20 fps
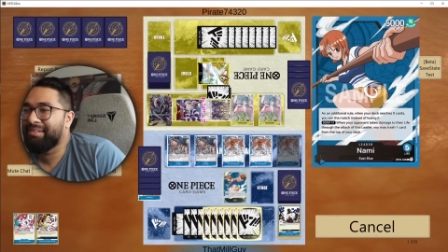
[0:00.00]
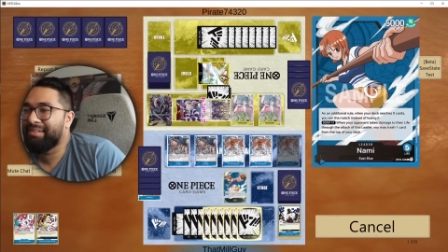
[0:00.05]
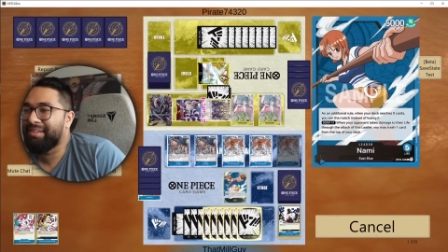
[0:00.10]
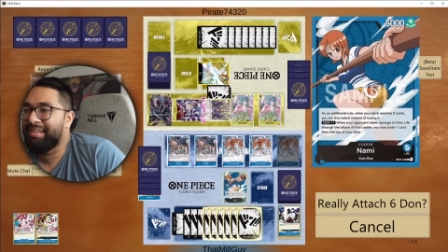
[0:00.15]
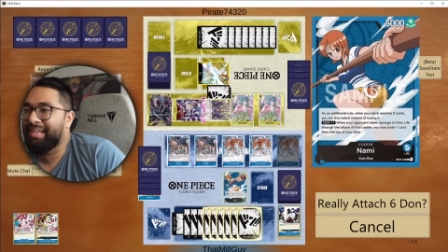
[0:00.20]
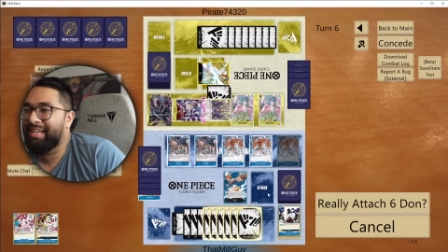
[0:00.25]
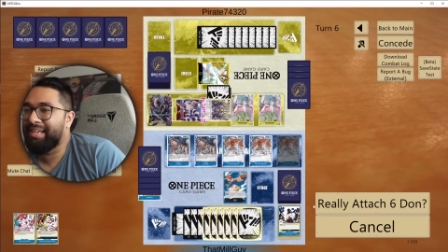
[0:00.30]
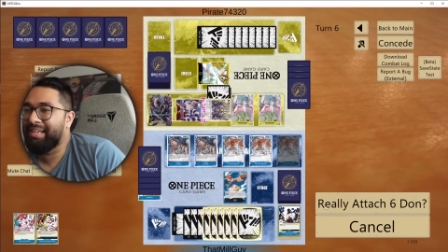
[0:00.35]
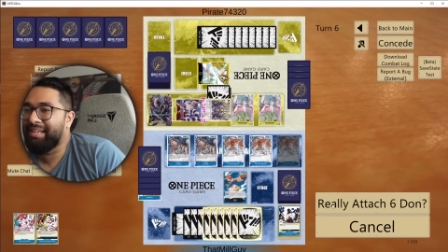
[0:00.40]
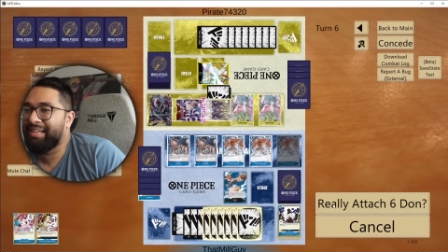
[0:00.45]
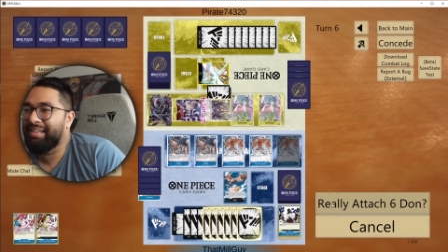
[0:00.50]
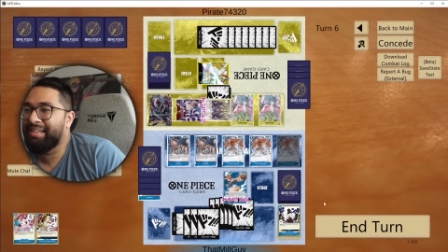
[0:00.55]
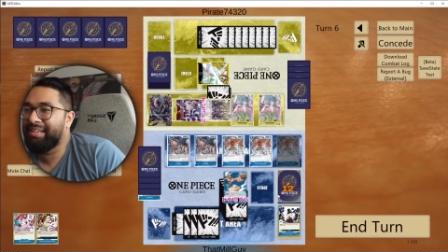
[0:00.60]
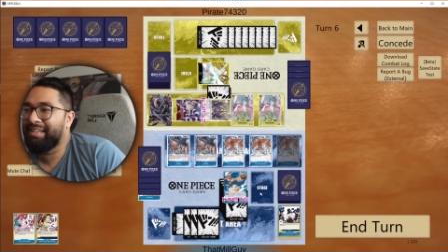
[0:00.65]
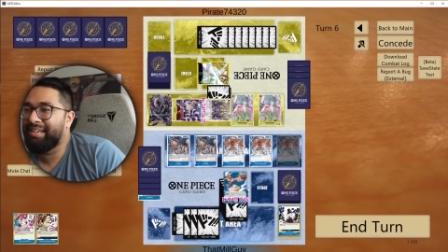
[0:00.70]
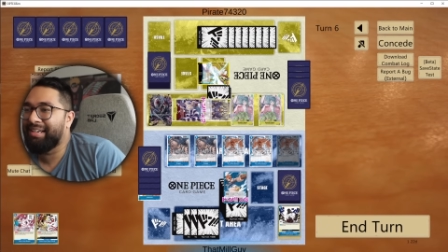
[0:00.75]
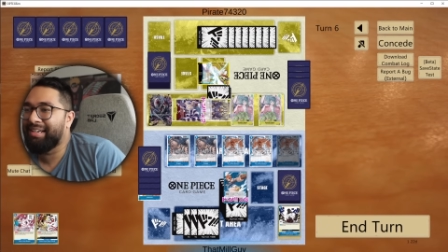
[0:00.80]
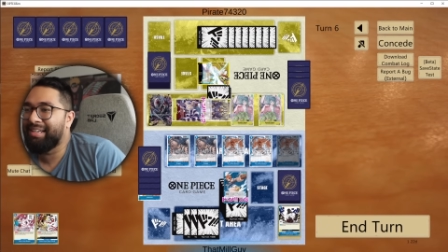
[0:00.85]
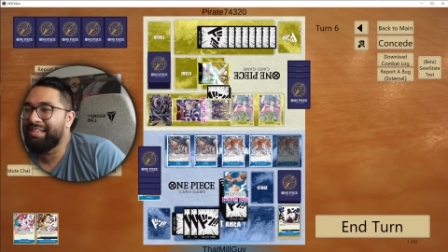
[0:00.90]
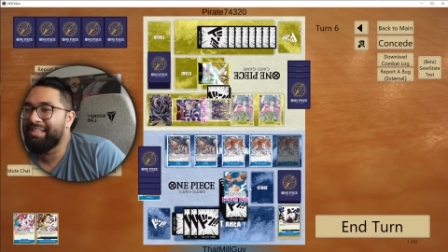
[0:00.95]
Okay,
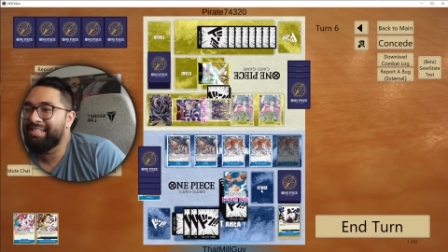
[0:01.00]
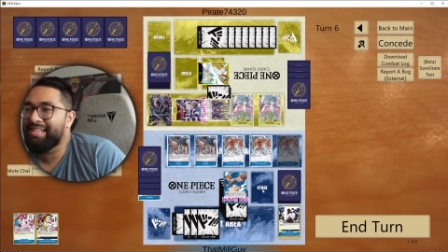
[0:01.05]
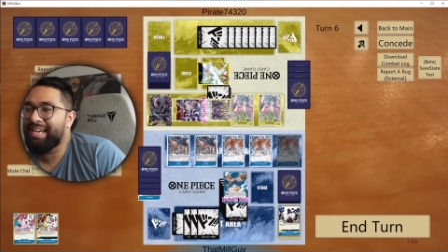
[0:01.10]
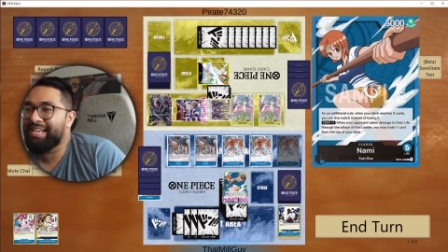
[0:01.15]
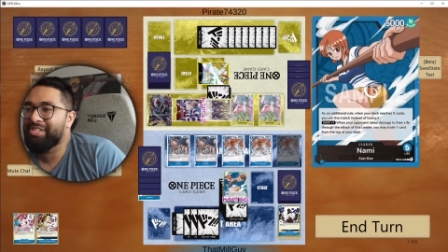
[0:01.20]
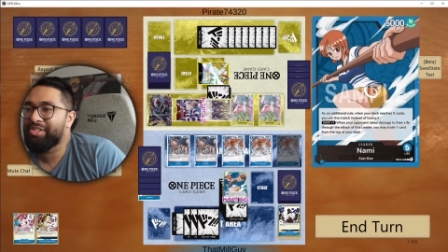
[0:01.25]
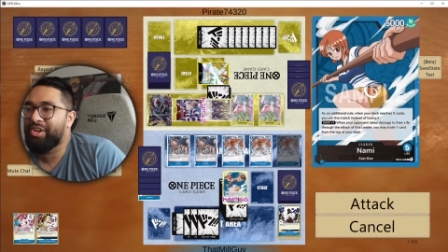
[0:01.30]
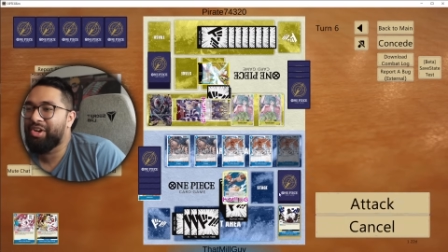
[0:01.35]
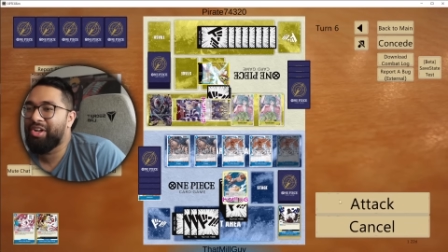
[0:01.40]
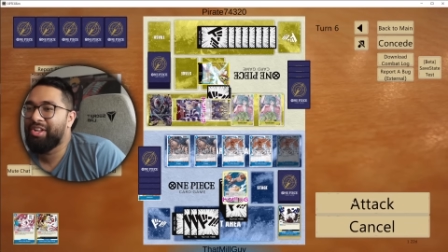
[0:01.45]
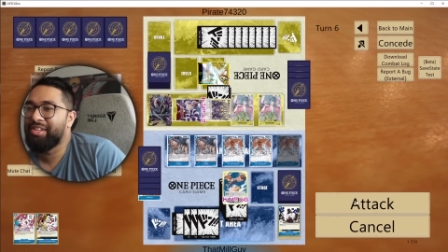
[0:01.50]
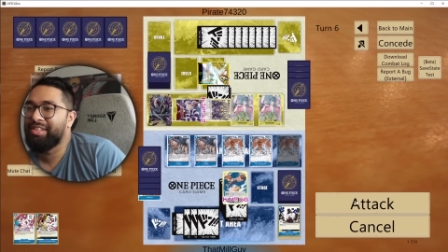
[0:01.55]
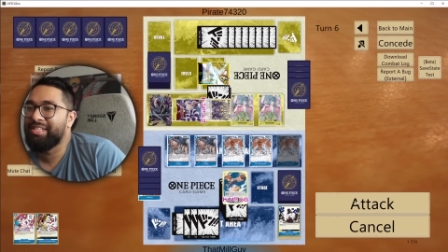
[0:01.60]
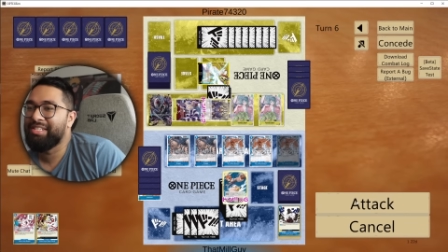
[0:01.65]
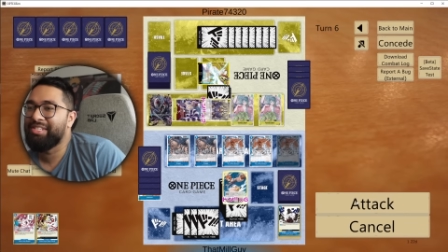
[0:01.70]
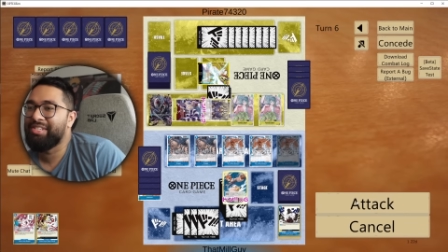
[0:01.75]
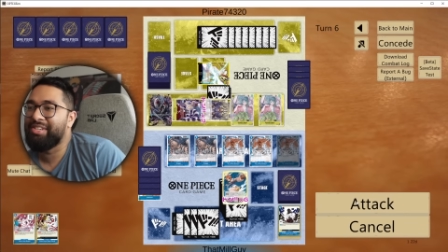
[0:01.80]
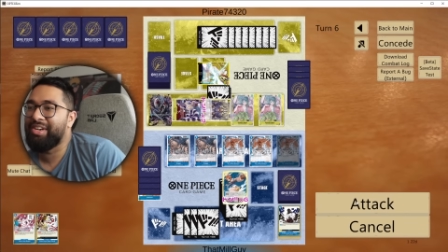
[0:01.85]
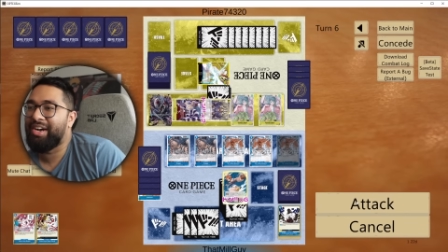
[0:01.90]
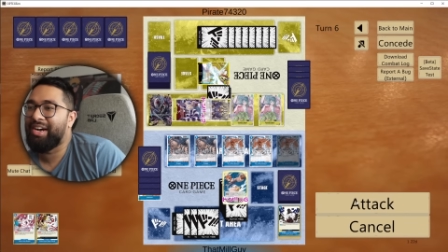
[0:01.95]
I'm gonna attach all
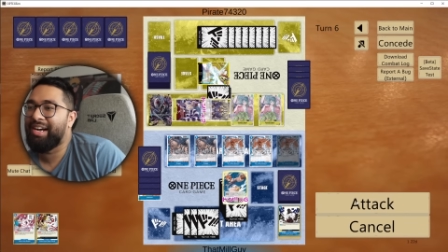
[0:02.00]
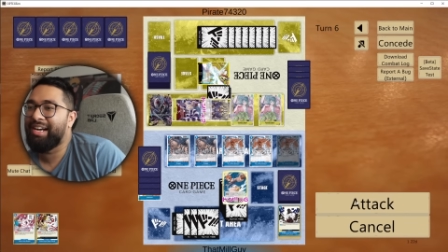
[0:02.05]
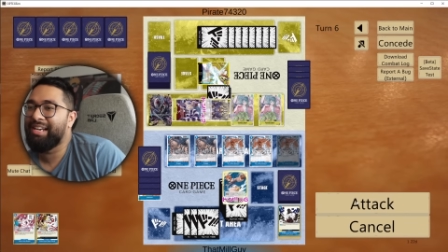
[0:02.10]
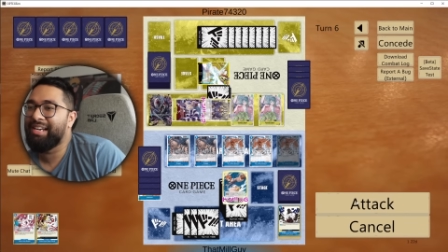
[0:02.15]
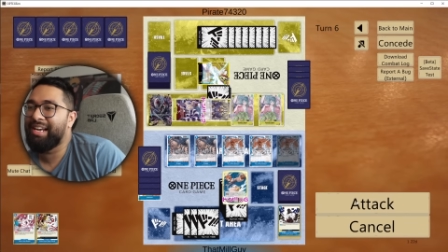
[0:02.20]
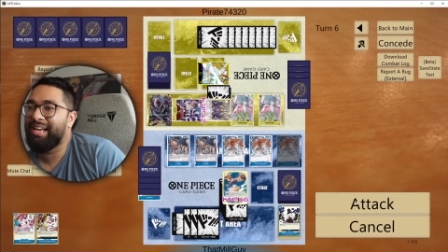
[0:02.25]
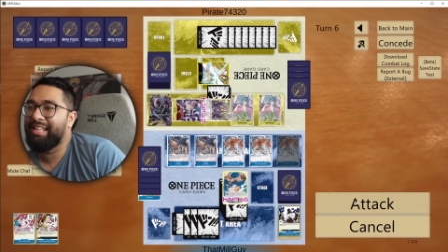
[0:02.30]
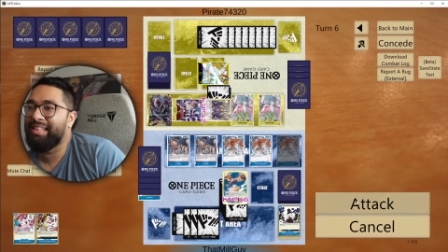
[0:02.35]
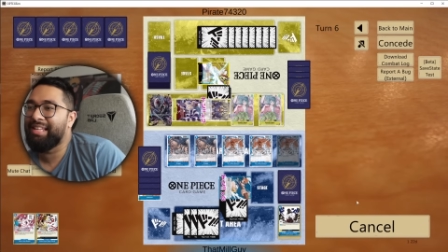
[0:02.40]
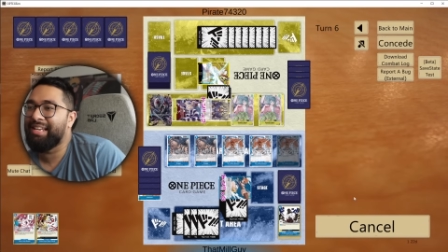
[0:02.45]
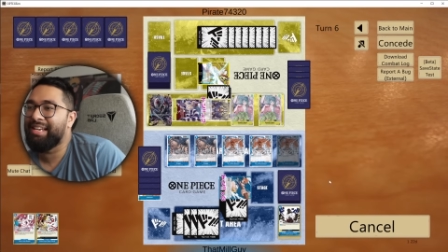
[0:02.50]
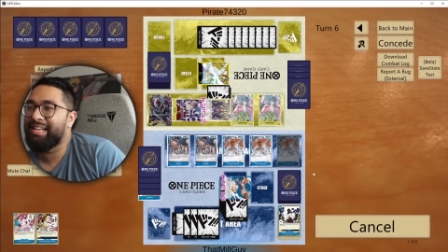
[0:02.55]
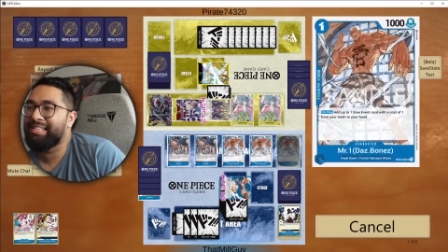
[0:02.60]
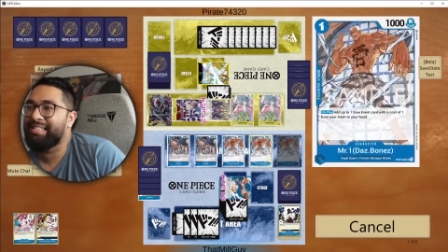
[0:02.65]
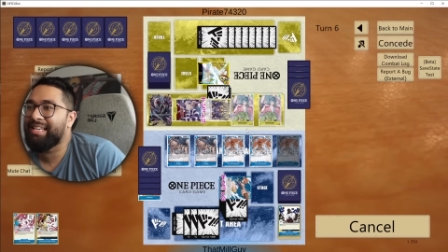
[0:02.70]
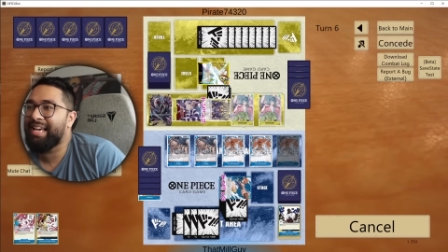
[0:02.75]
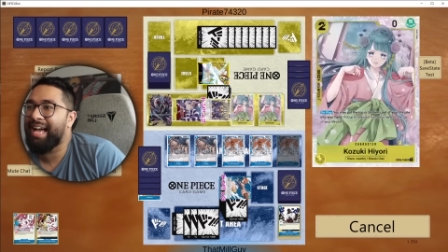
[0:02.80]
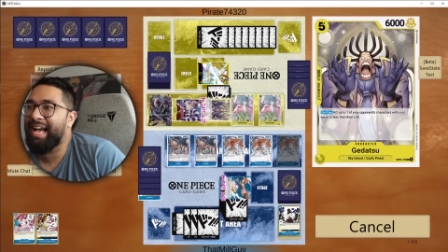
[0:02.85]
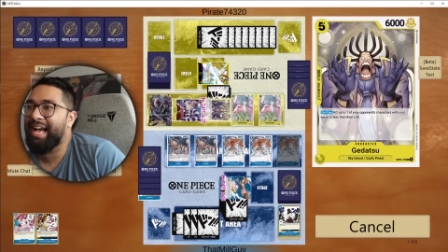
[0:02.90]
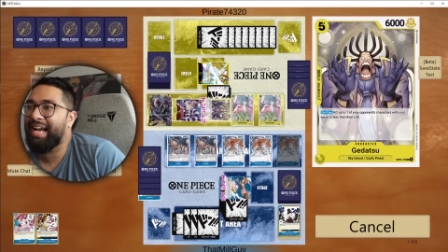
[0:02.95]
this Dawn and then
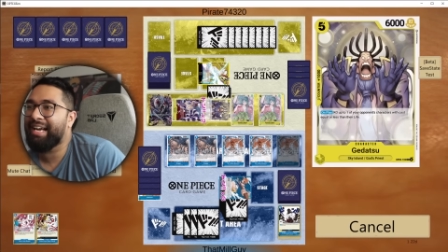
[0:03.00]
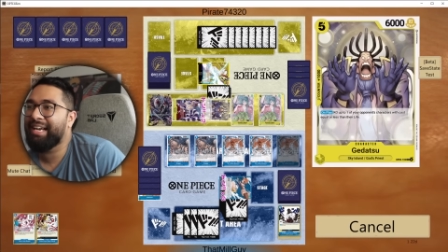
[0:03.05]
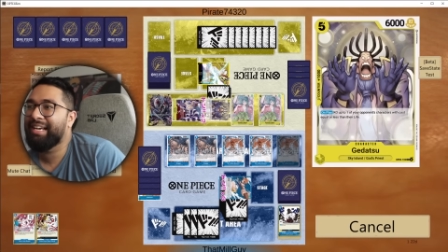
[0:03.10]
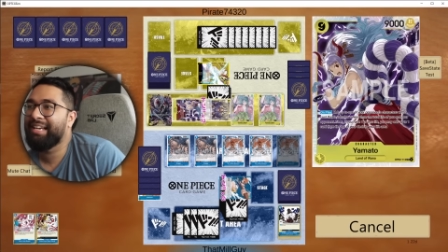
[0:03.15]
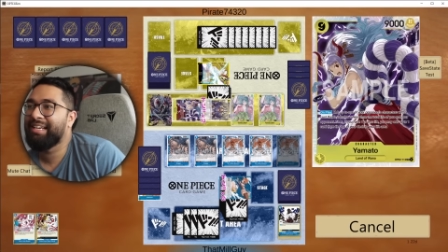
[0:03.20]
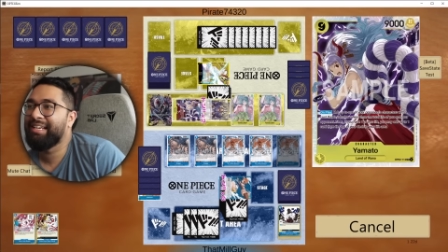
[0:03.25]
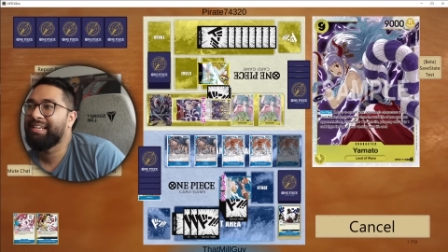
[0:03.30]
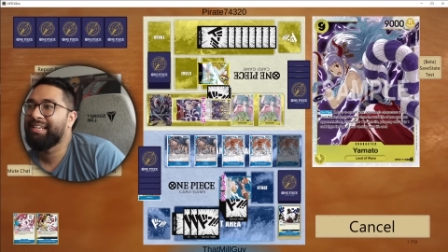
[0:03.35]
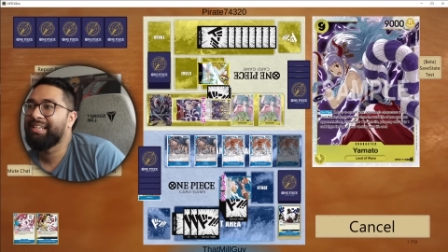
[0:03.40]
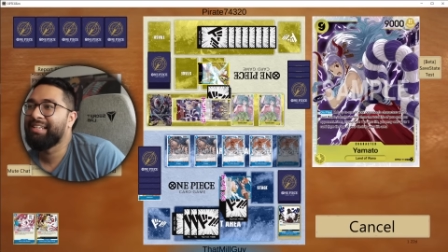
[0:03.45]
attack.